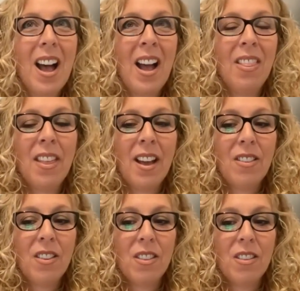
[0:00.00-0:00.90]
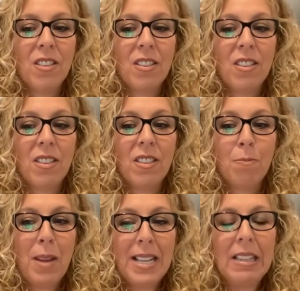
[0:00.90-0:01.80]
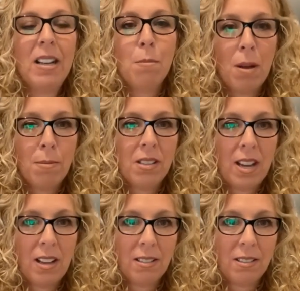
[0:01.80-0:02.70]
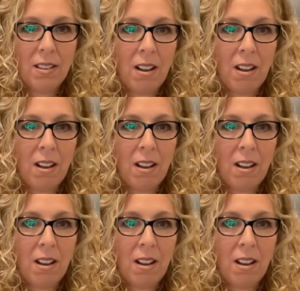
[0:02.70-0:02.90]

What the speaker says: that basically mom and dad